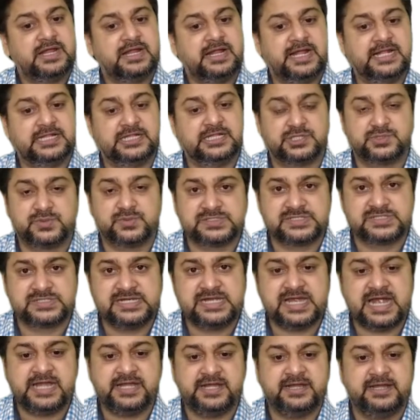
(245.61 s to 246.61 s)
and this was
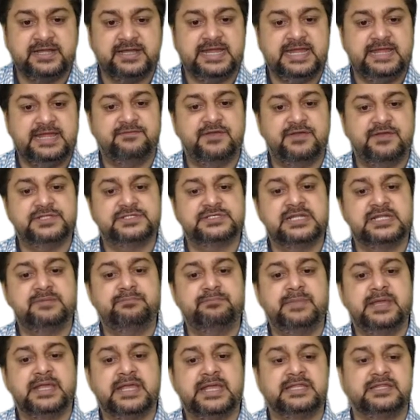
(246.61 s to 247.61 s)
re-added, eventually
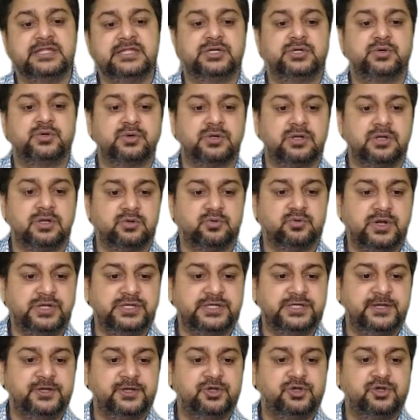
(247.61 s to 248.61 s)
making the total
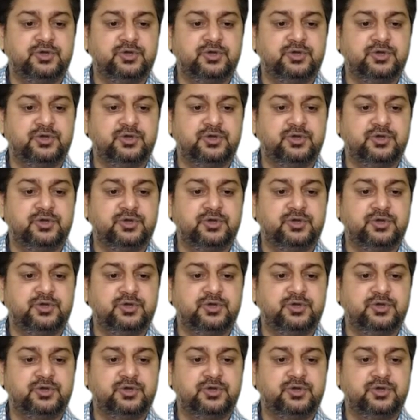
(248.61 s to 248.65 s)
quantity